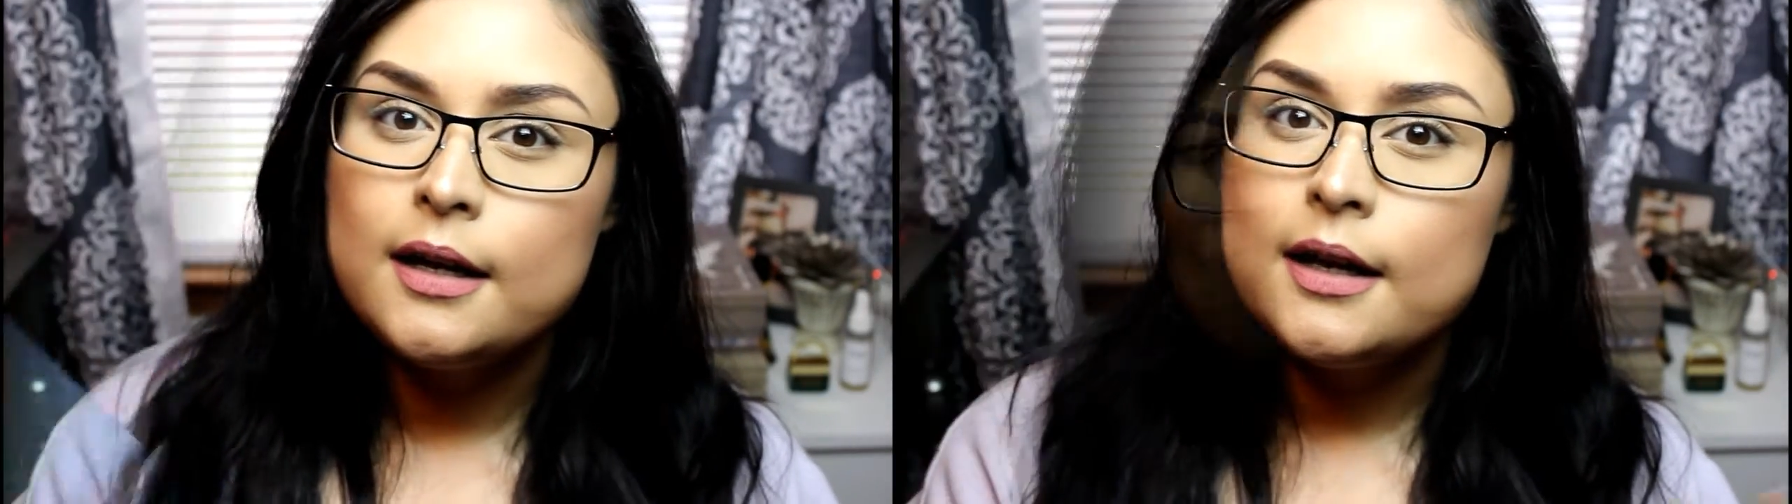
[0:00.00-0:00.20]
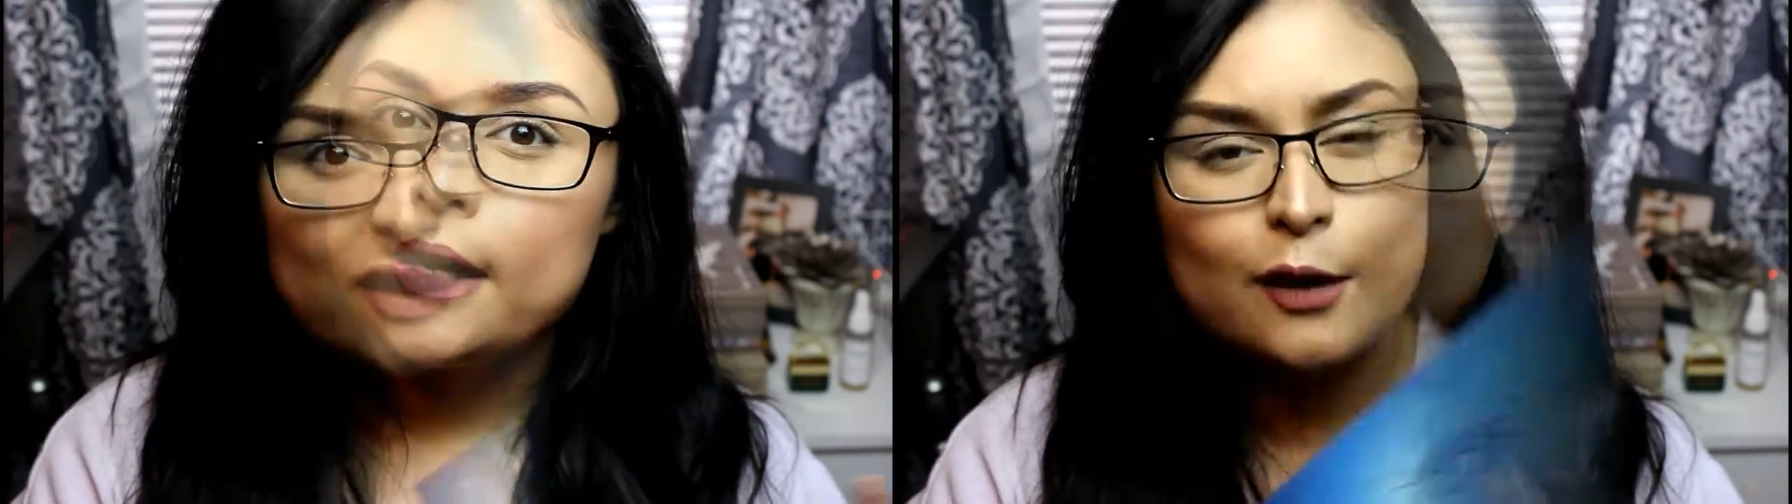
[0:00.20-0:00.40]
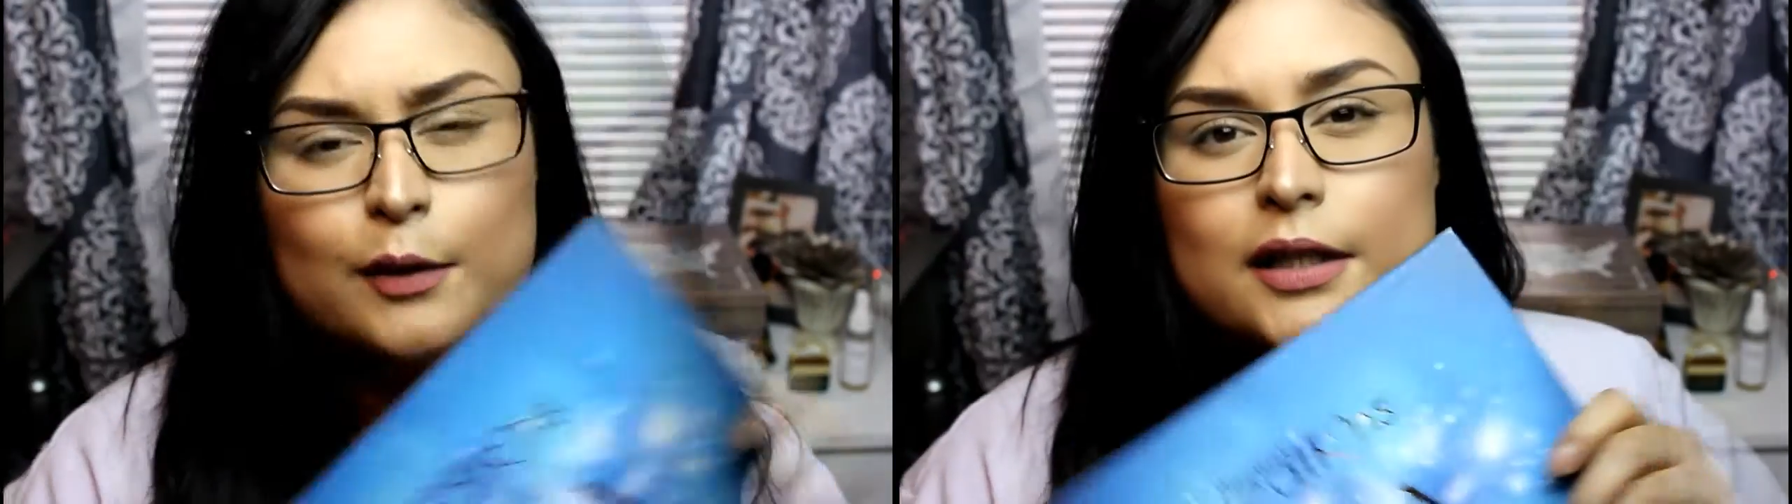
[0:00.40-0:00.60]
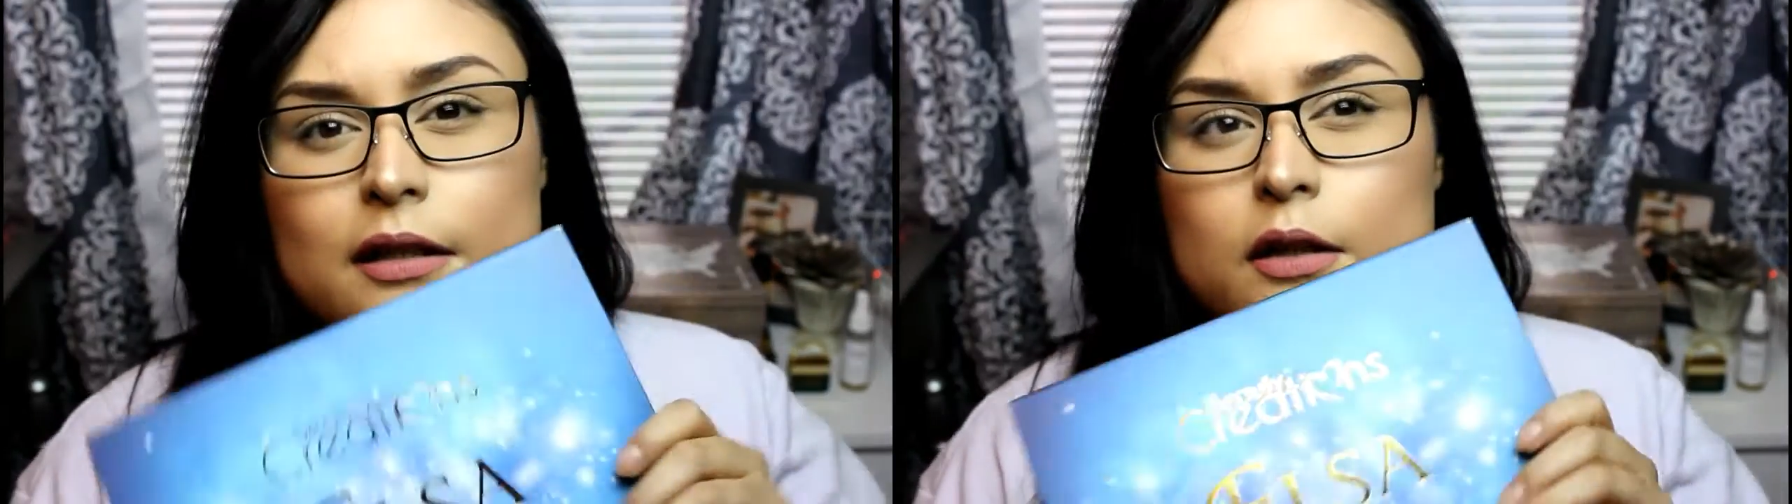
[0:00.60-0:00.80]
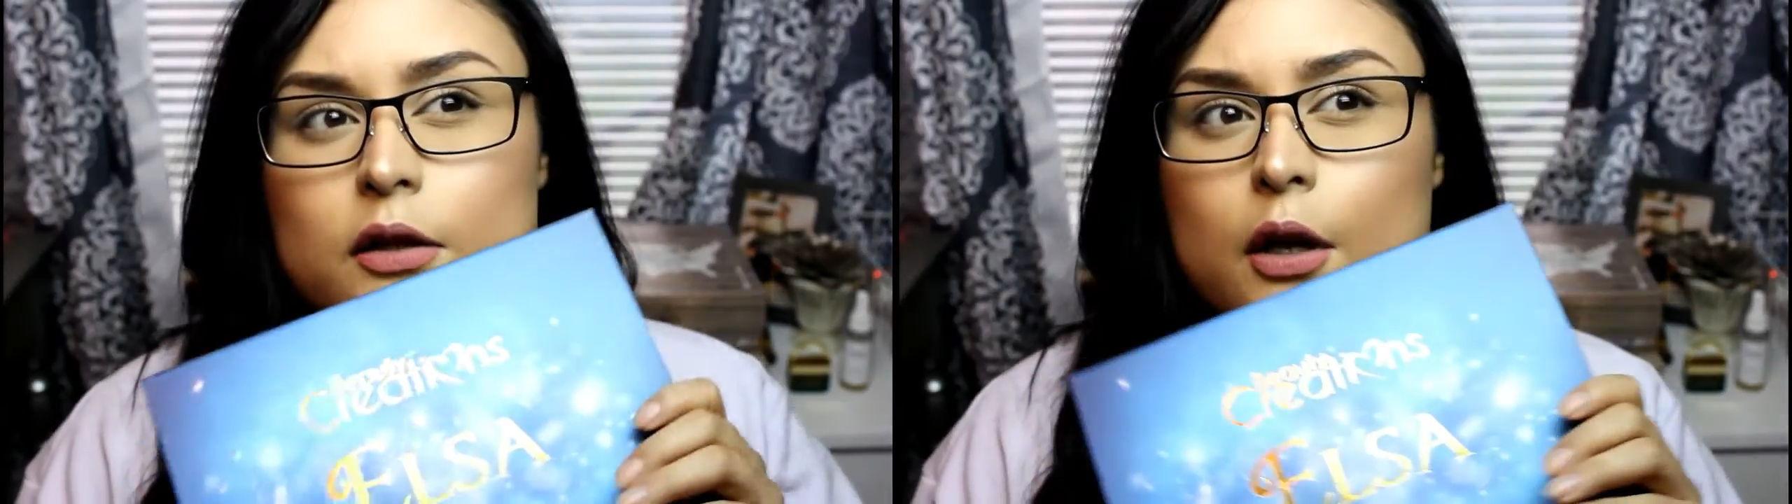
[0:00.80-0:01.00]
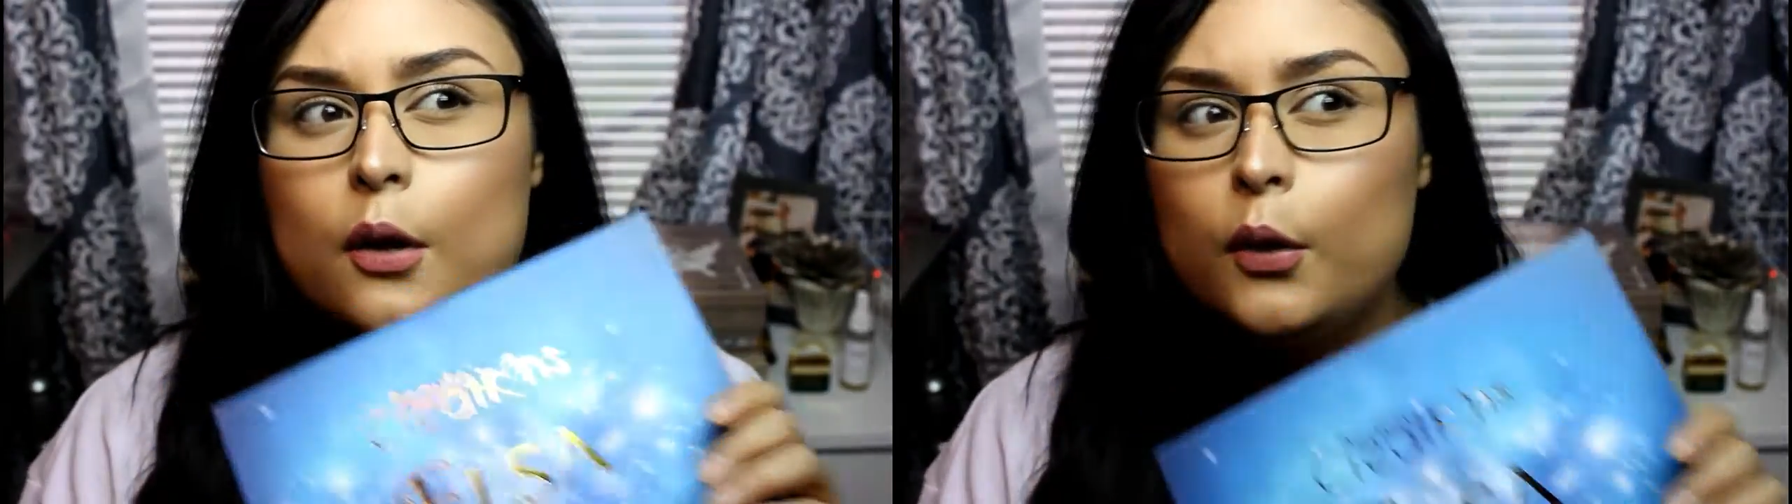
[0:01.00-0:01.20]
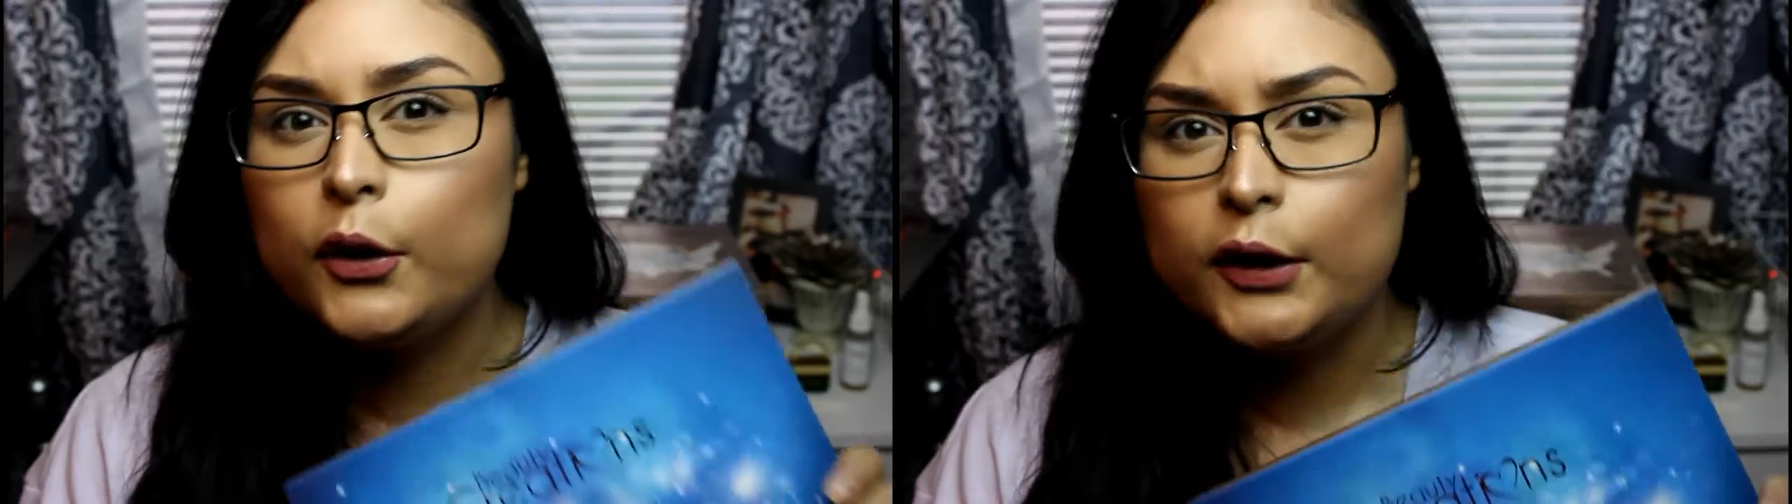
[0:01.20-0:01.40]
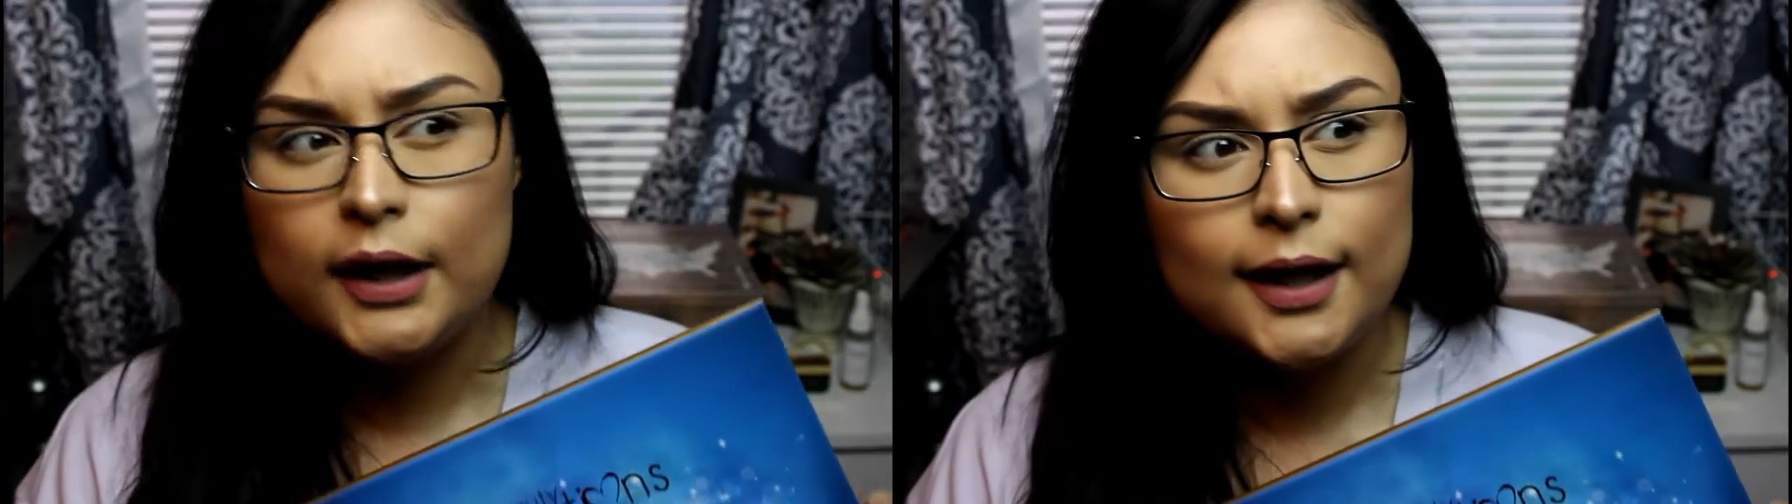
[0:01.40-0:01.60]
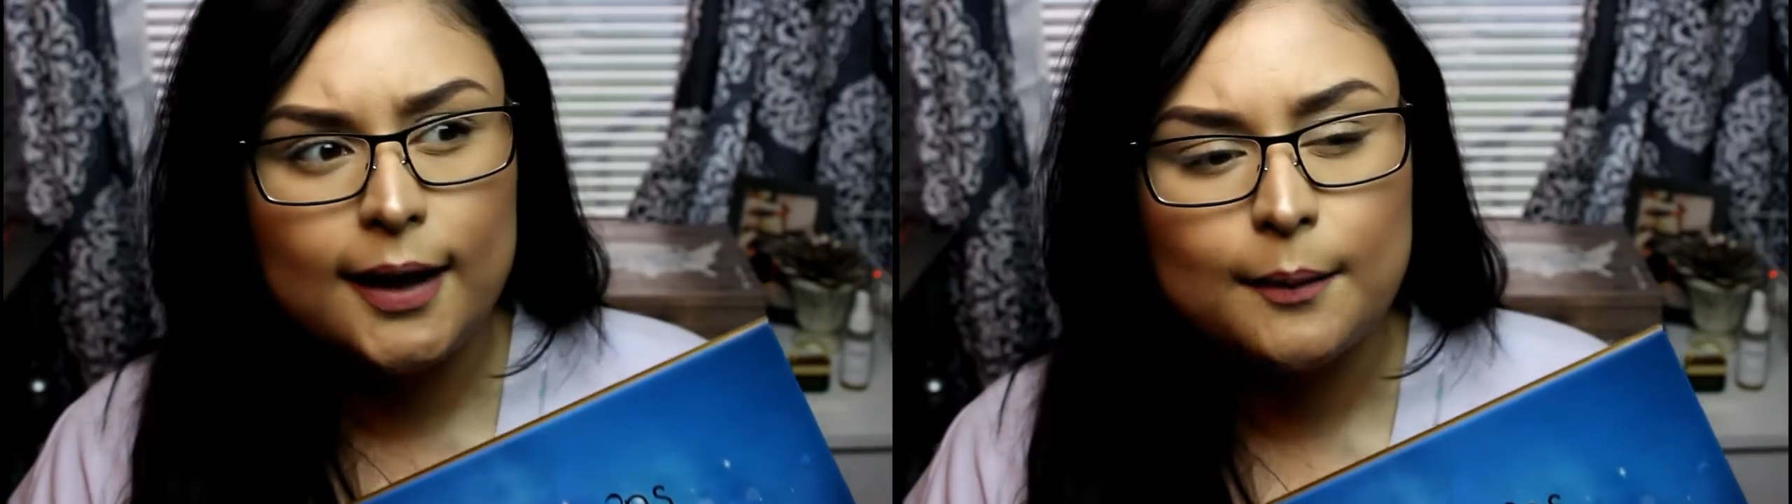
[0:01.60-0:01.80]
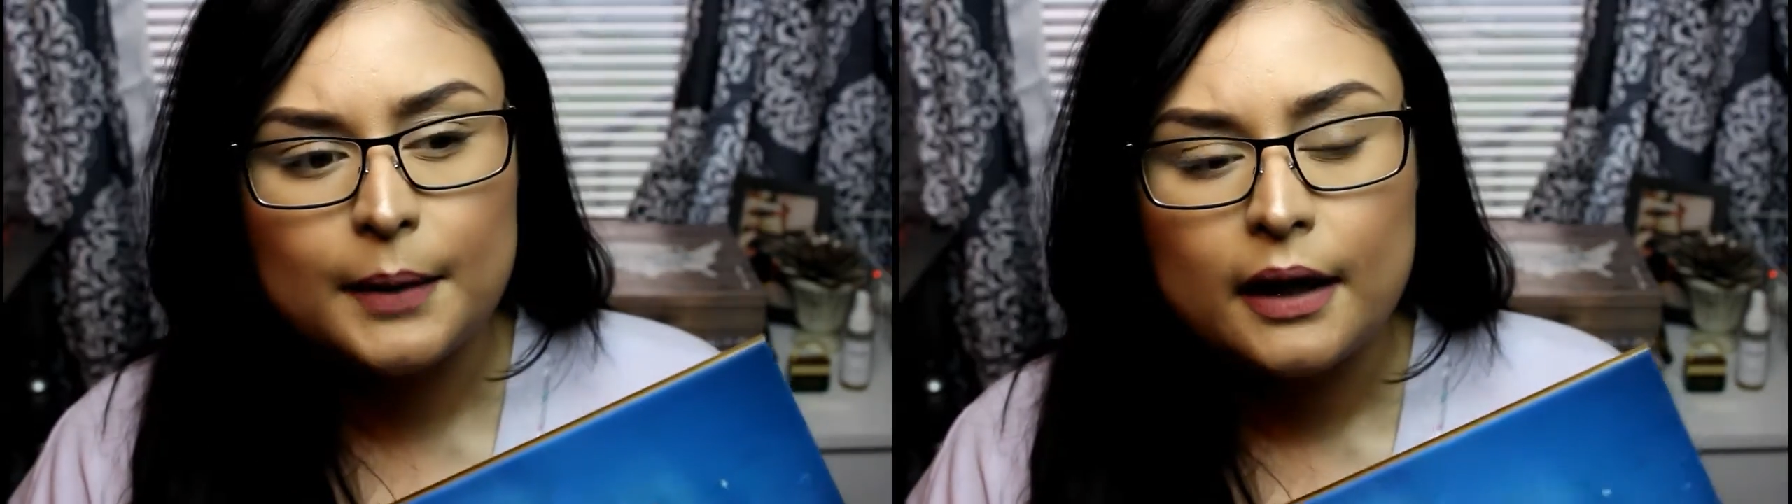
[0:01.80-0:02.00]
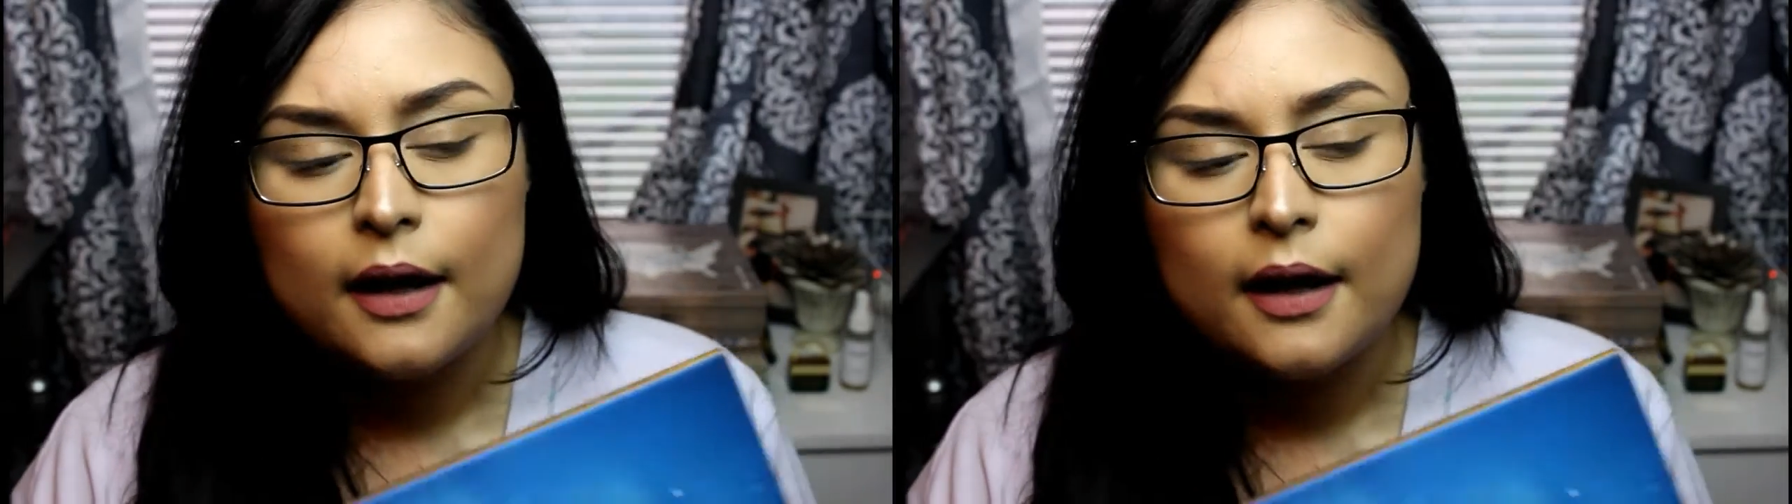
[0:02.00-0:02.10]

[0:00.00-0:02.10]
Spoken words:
There was no theme